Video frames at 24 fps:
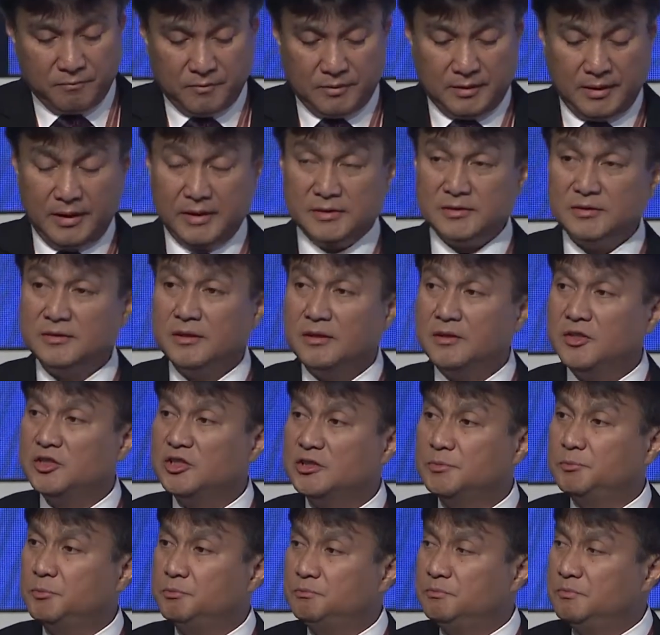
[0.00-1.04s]
As
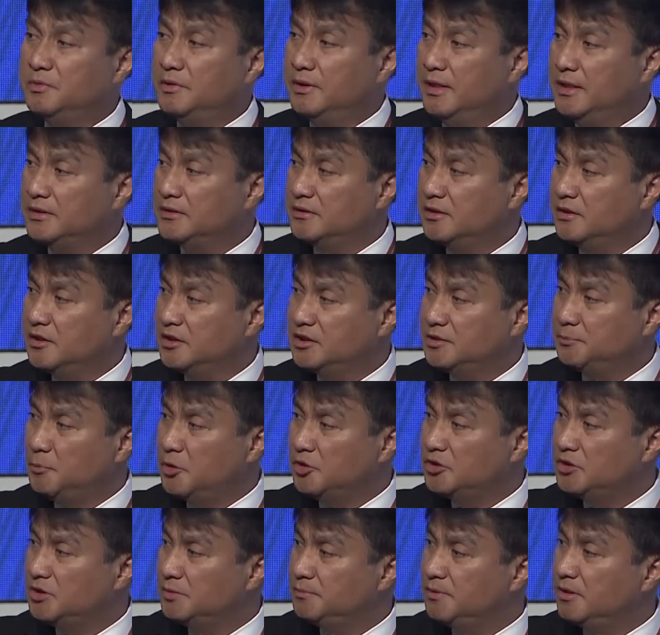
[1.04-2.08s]
a
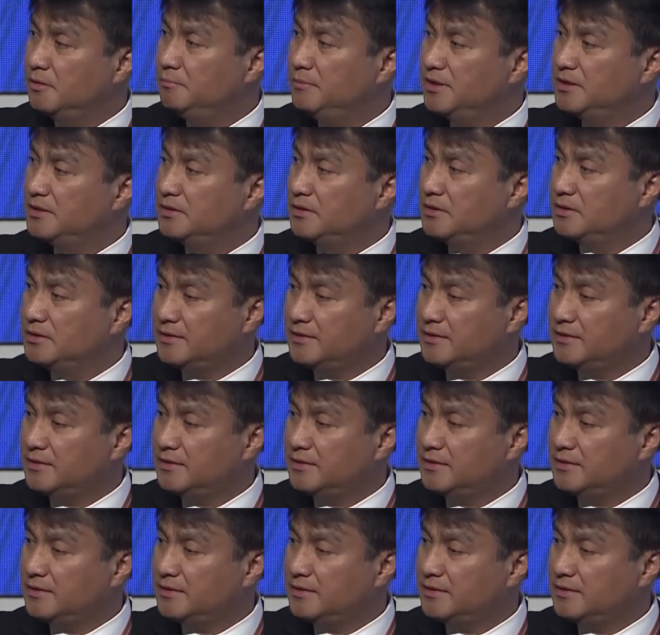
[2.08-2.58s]
responsible business